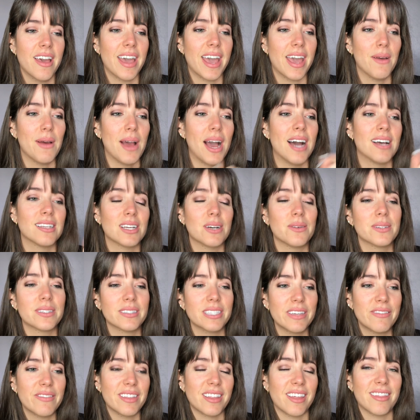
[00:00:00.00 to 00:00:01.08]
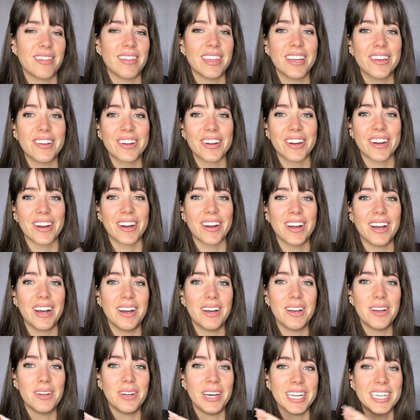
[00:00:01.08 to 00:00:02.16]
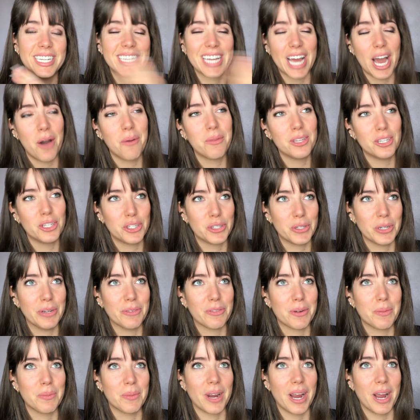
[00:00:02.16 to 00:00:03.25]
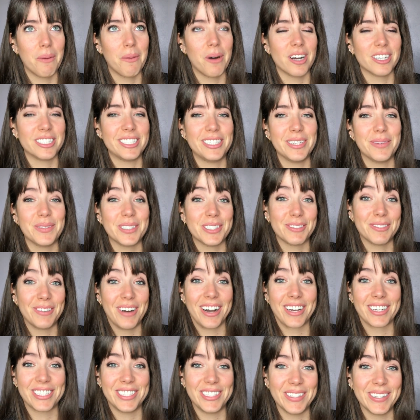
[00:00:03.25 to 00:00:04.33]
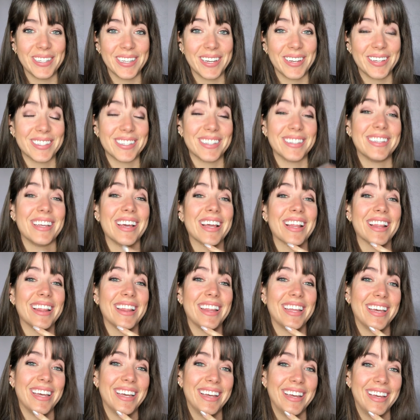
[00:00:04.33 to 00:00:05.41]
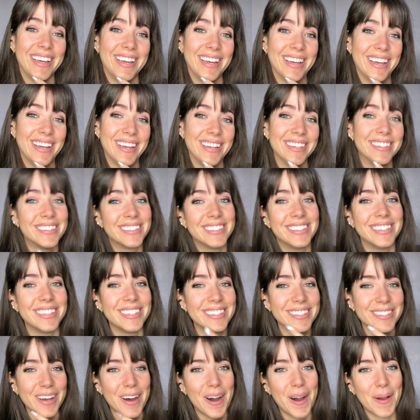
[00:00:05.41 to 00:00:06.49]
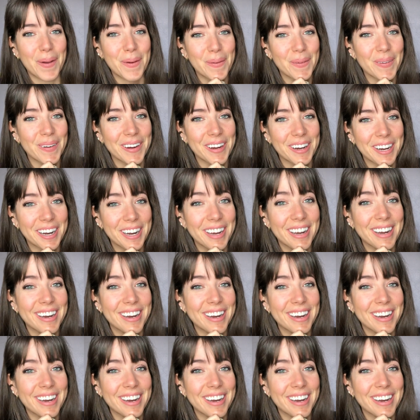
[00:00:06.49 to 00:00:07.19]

And as I was leaving the theater, like down the street from where I watched it was Fox Studios. I was like, this is awkward.